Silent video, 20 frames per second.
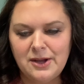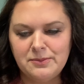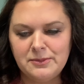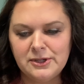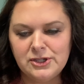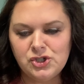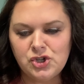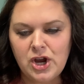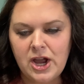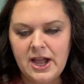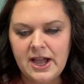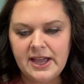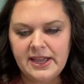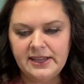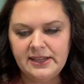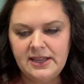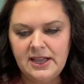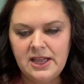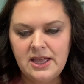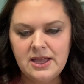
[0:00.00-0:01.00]

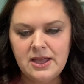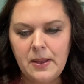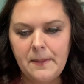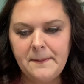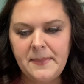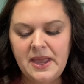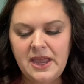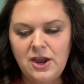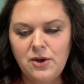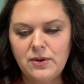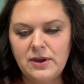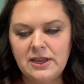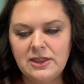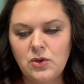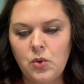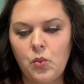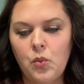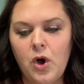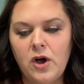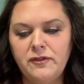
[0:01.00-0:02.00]
Try pairing the
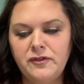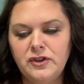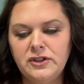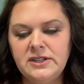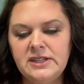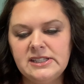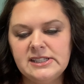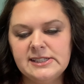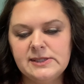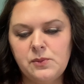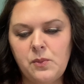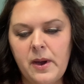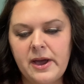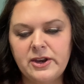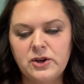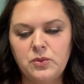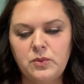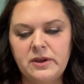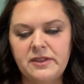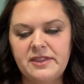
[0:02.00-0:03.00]
waffle knit
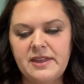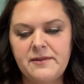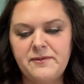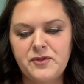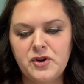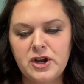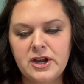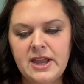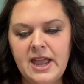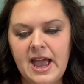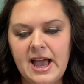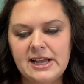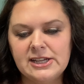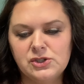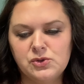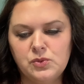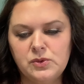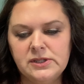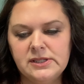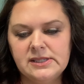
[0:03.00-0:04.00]
sweater with them for a
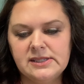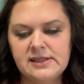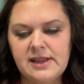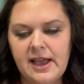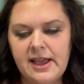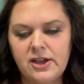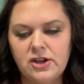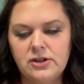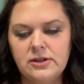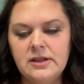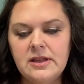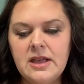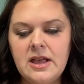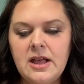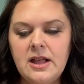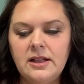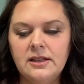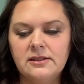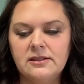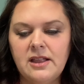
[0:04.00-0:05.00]
casual style.
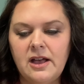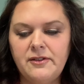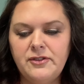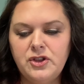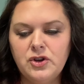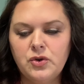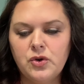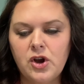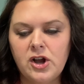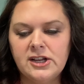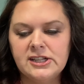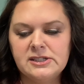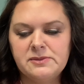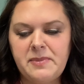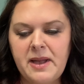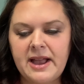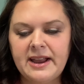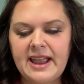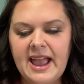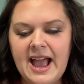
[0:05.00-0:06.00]
Love the
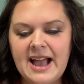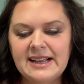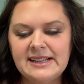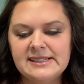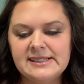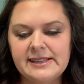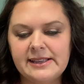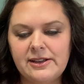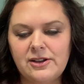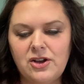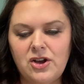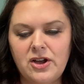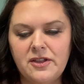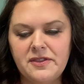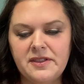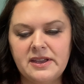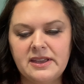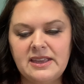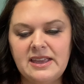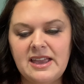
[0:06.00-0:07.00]
crossback accent on
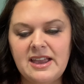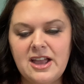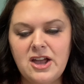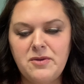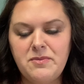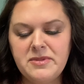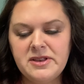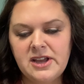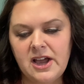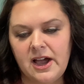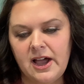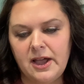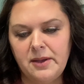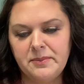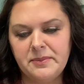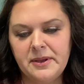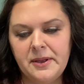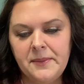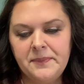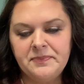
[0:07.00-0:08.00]
the gingham top.
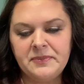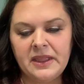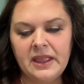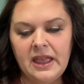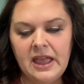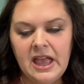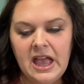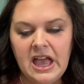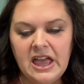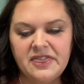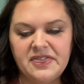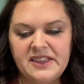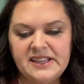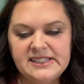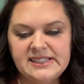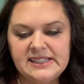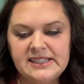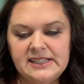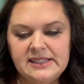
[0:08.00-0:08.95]
Is